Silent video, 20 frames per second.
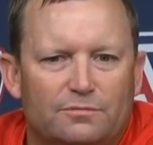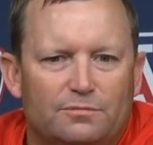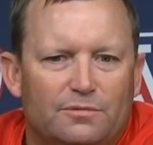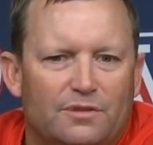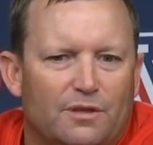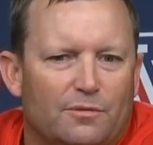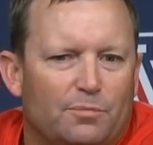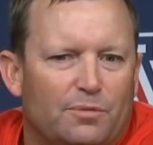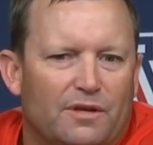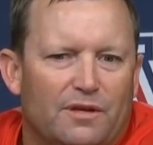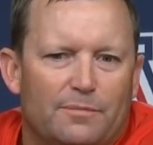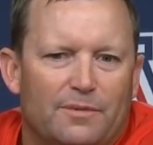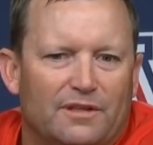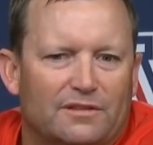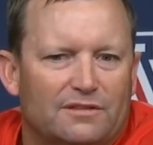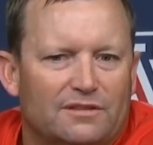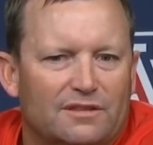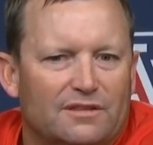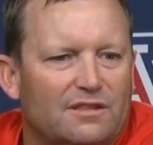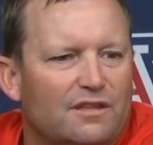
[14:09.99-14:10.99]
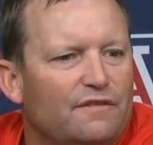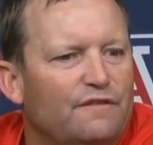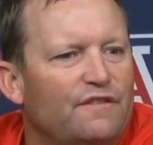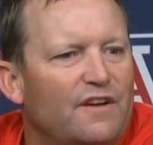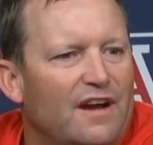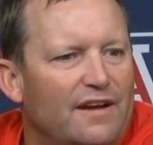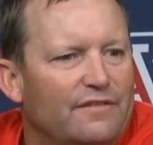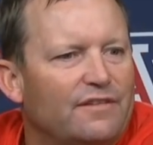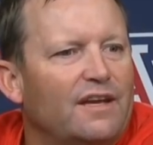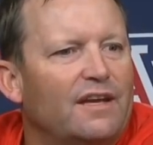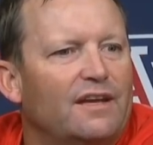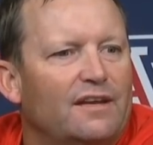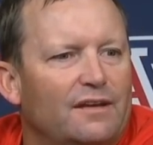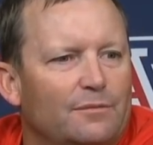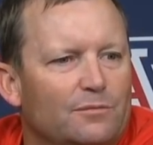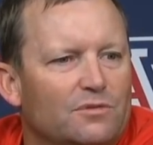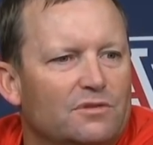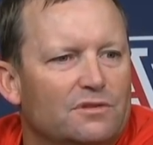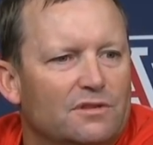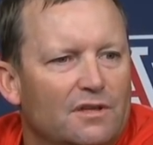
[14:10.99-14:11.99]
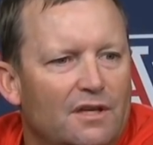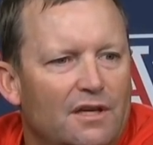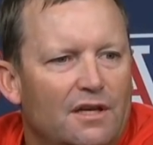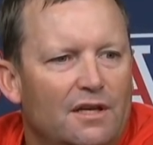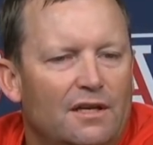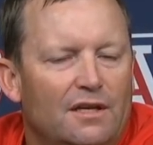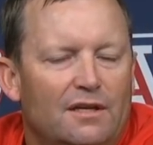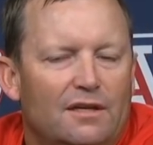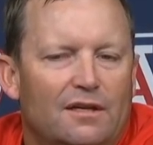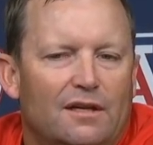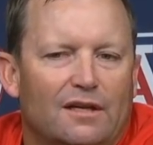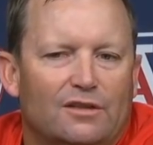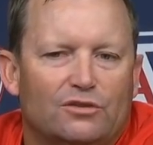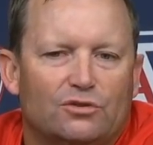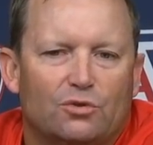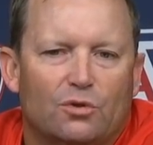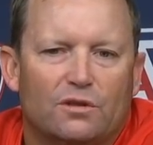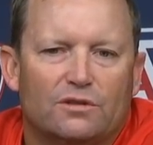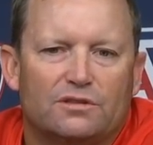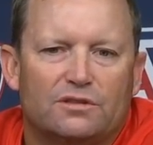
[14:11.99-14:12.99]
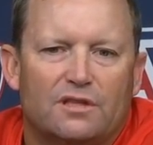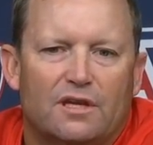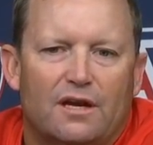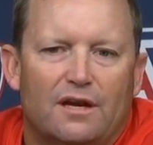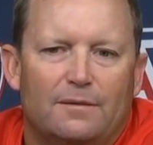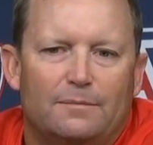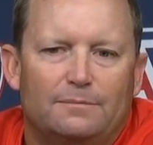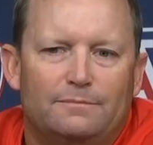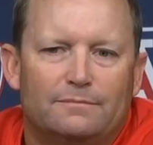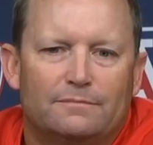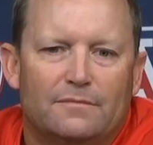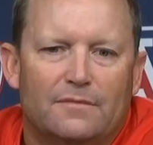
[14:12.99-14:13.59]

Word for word: You know, played about 65 games at shortstop,